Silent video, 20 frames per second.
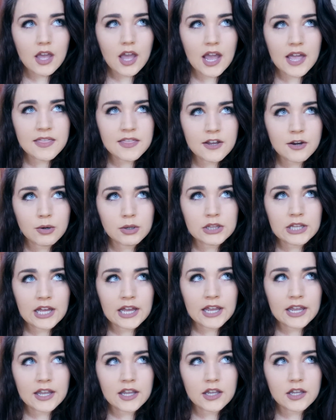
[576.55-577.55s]
and they were
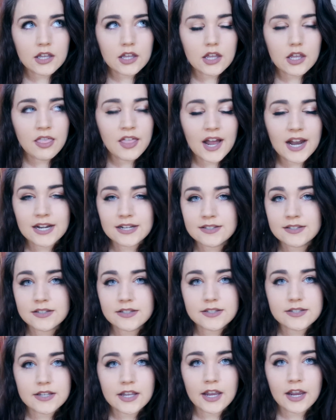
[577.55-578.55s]
like, that is
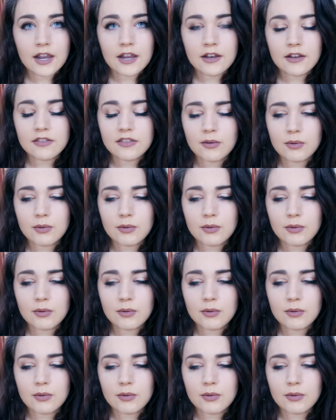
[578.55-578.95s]
insane.